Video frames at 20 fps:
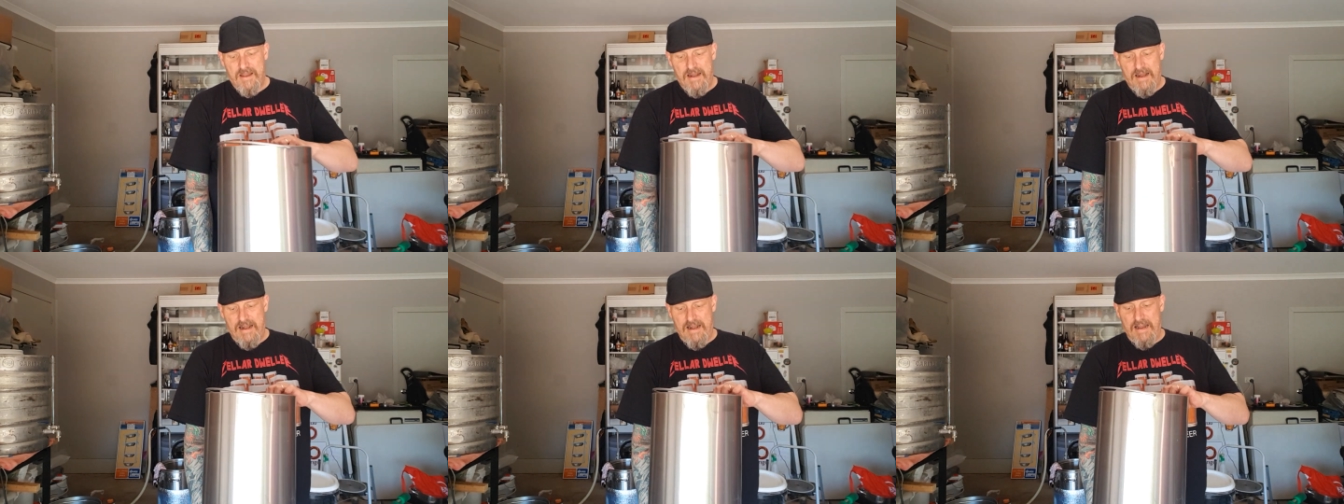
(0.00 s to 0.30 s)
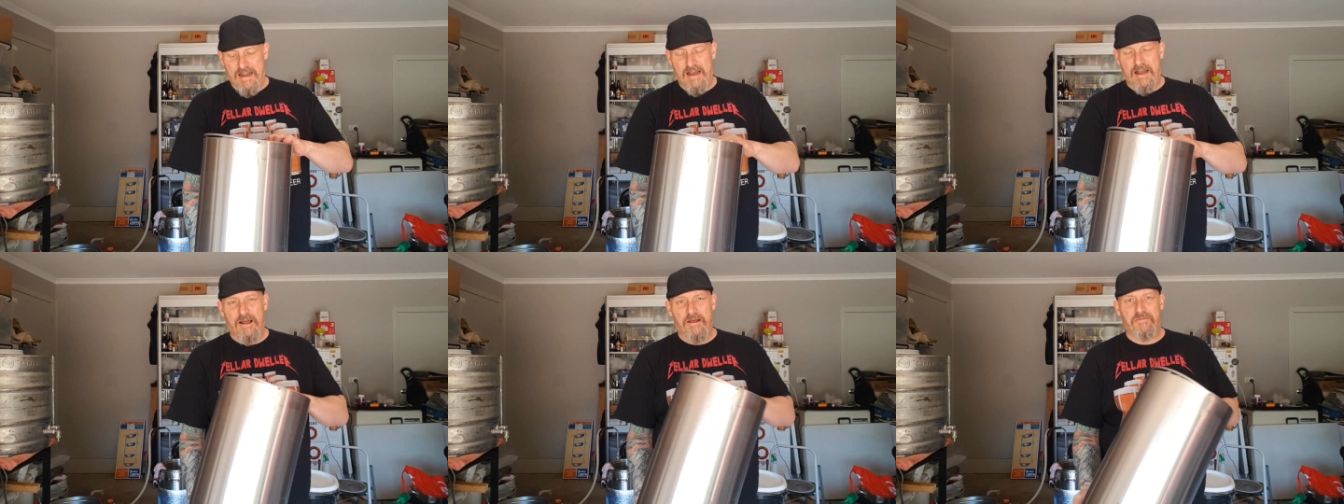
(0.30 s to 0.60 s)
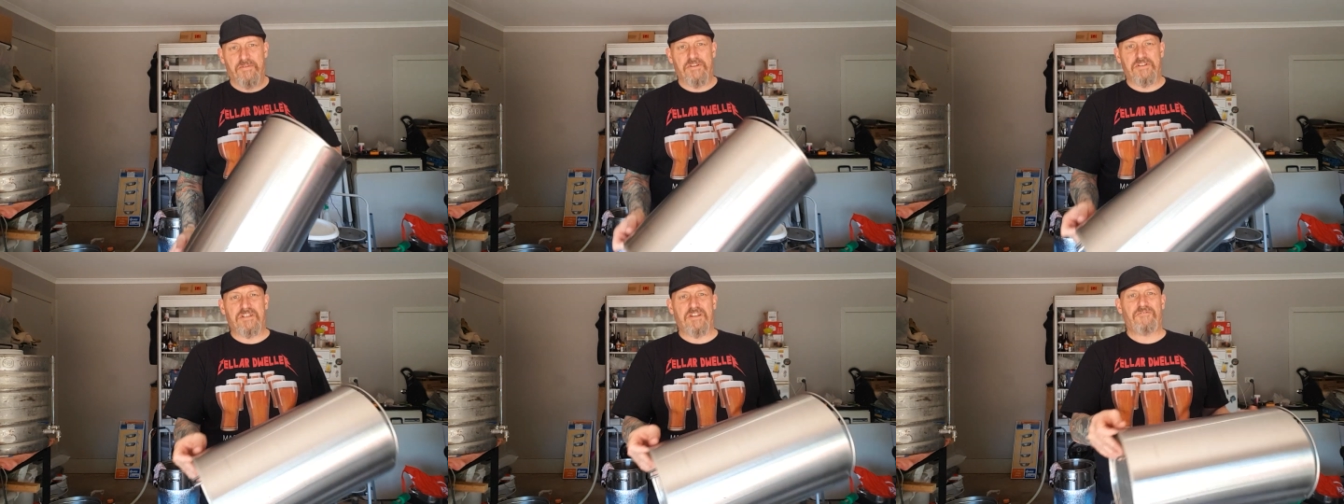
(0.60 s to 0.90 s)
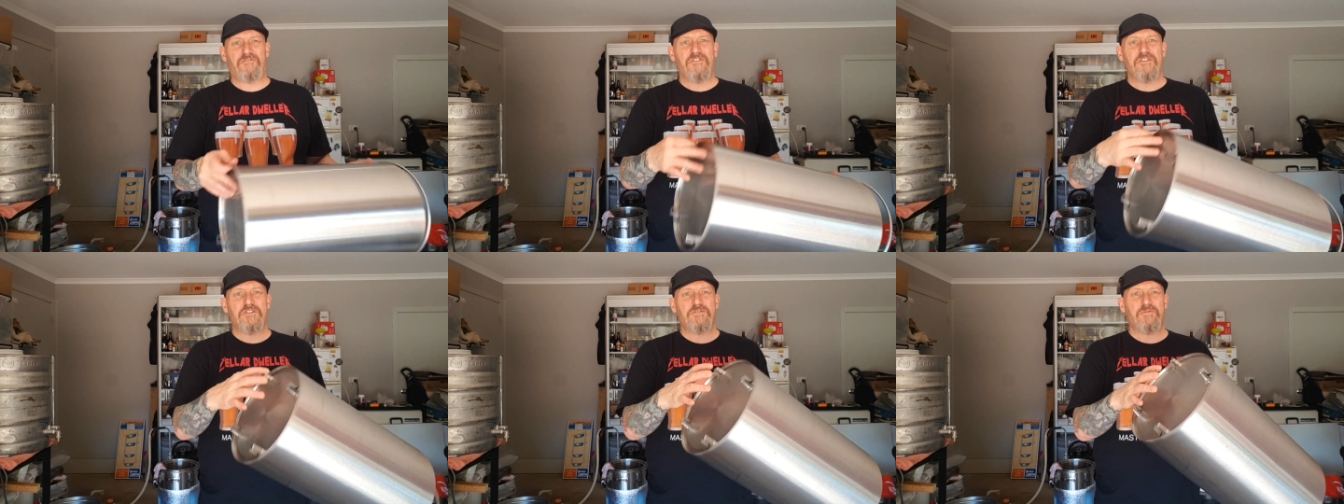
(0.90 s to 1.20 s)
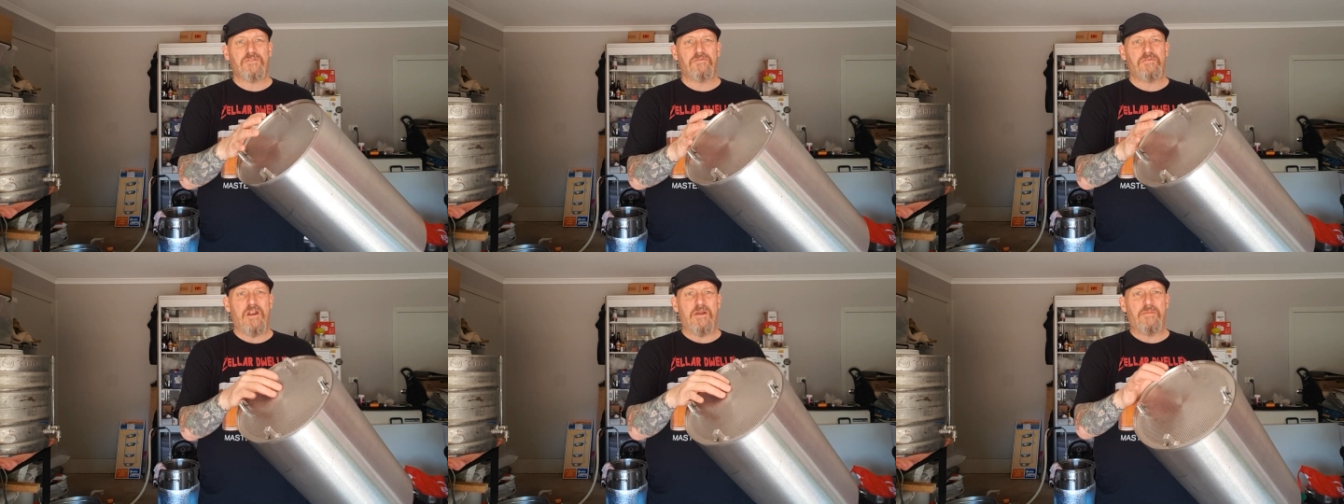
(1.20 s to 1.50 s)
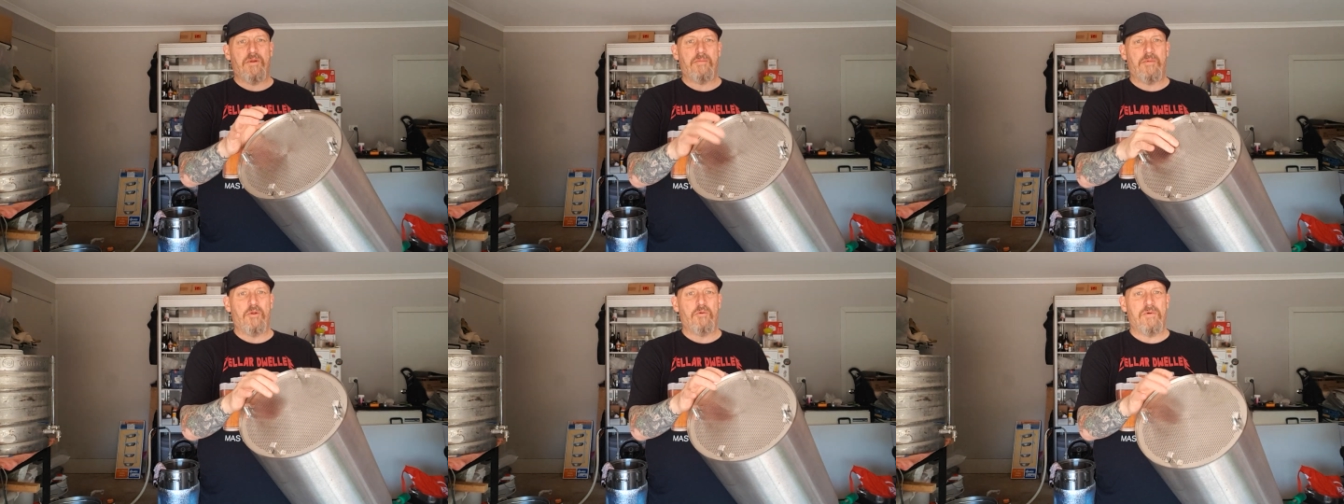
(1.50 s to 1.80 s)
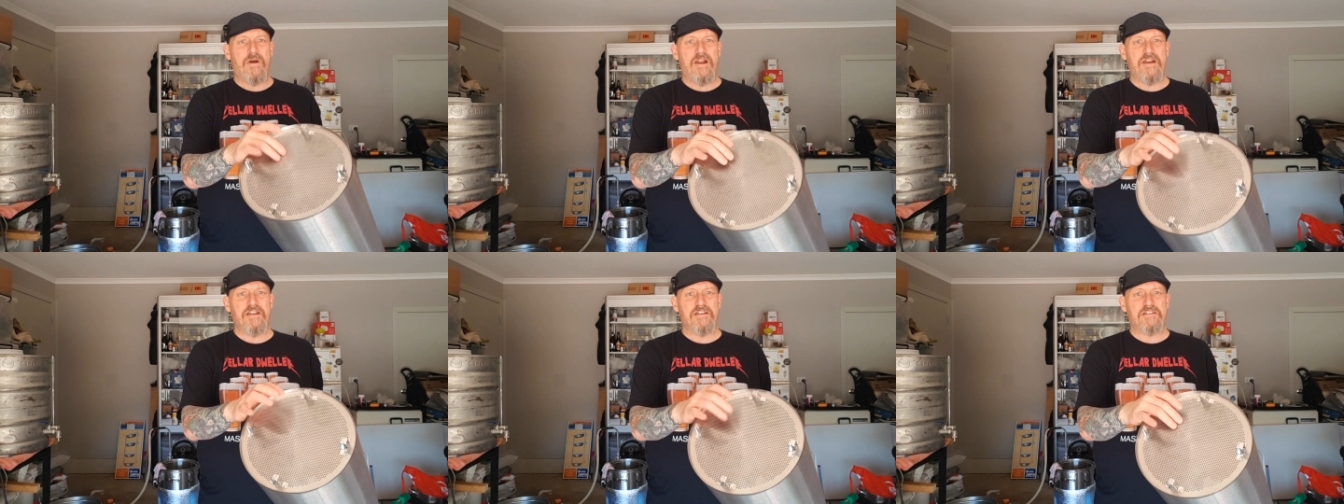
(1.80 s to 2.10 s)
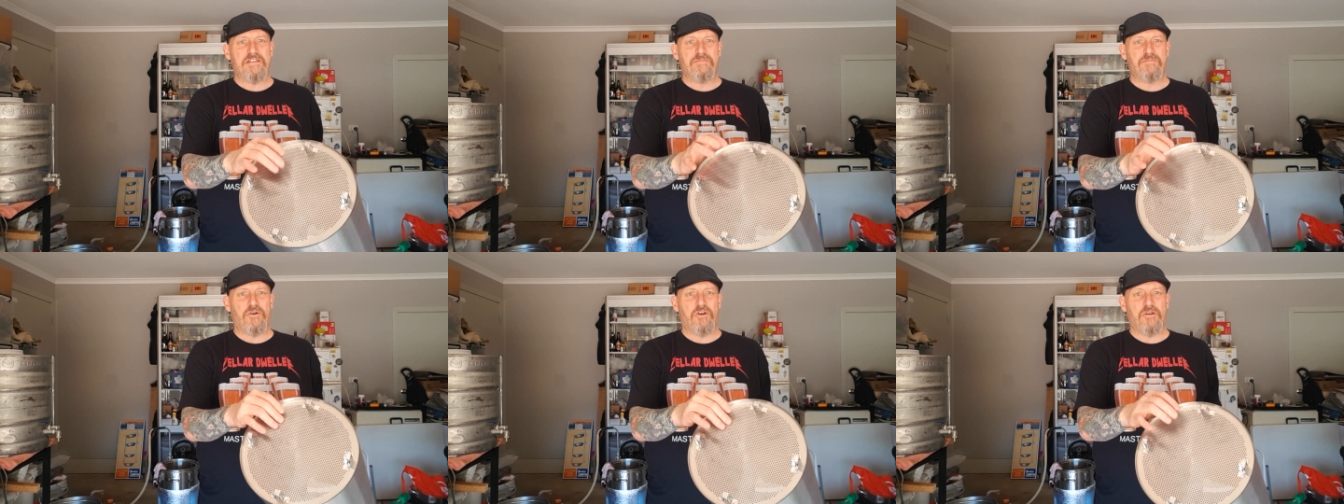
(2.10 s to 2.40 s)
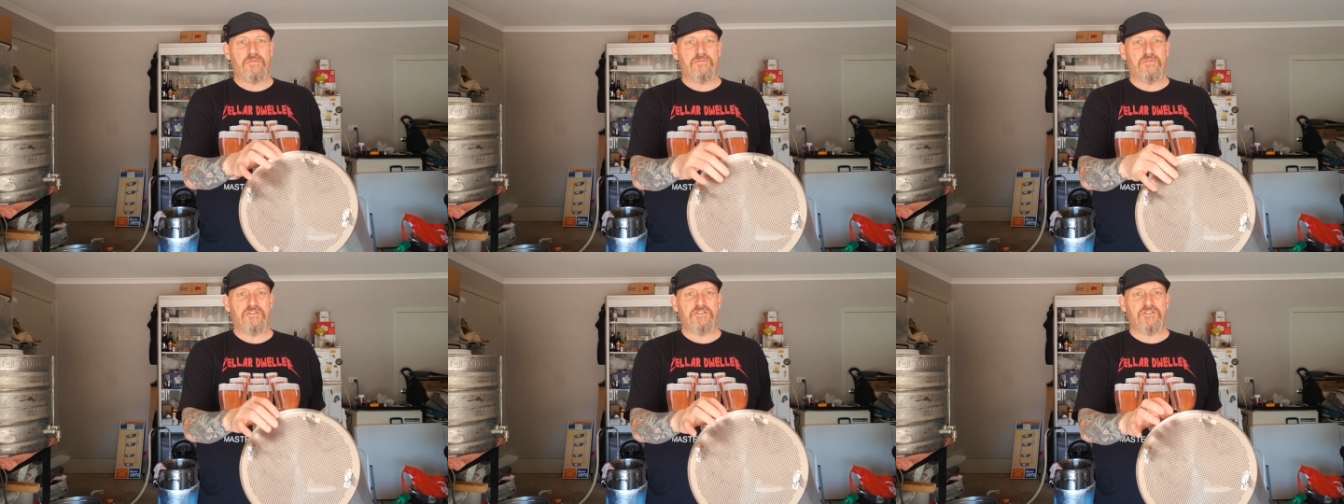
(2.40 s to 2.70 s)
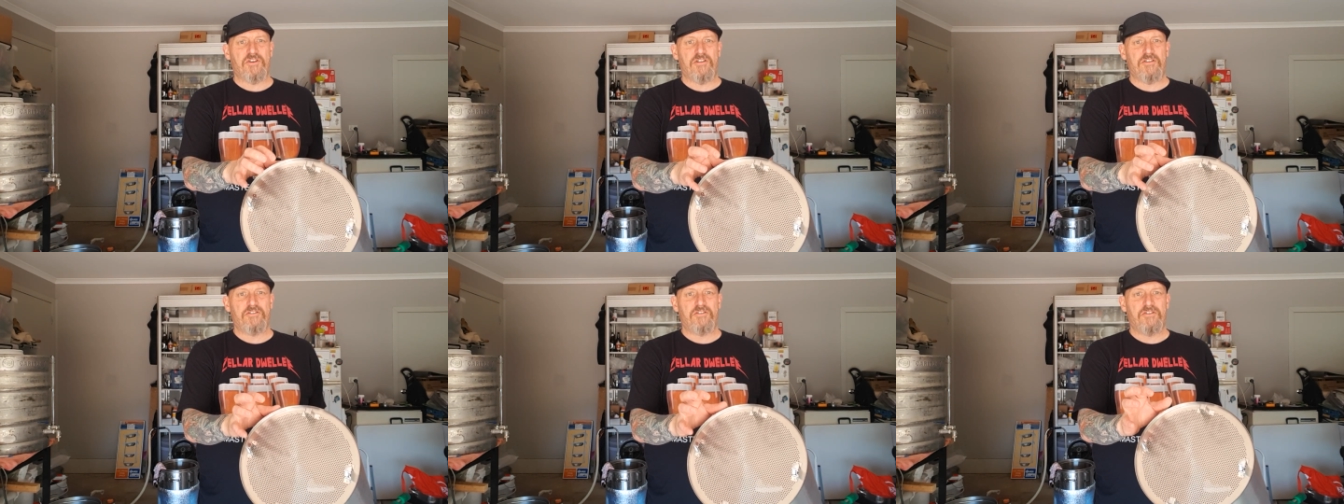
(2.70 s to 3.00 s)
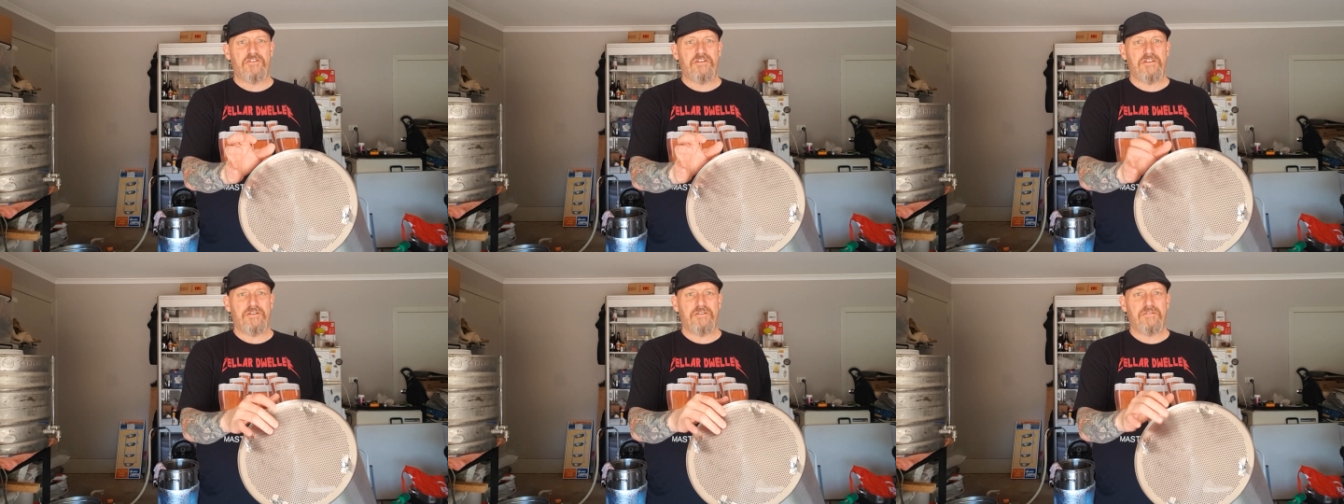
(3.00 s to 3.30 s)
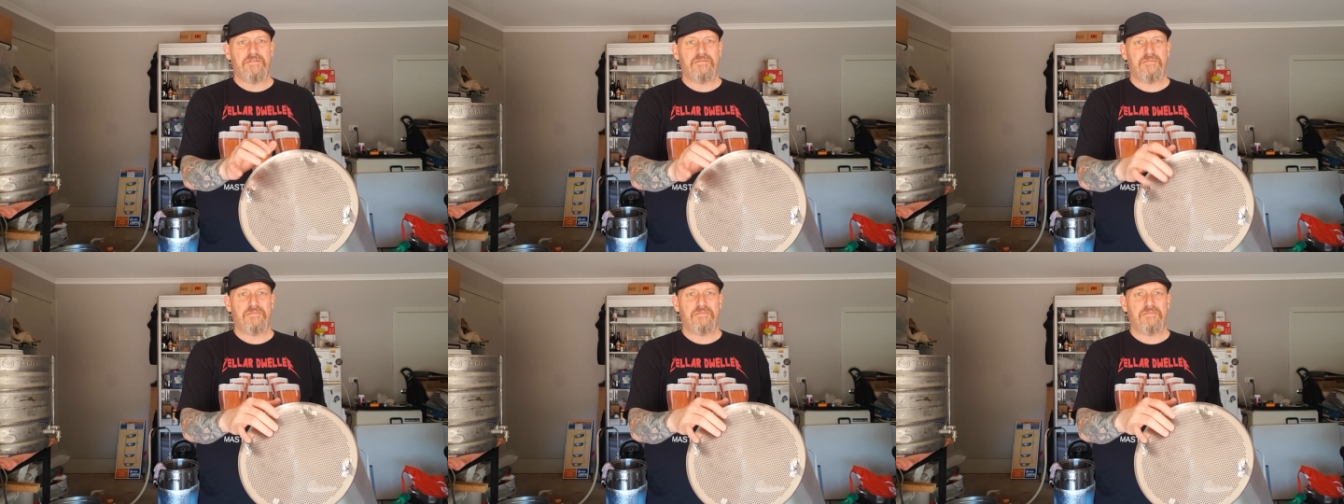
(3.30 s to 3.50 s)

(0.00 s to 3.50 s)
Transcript: The difference with the Robobrew 1 is the bottom was solid on it,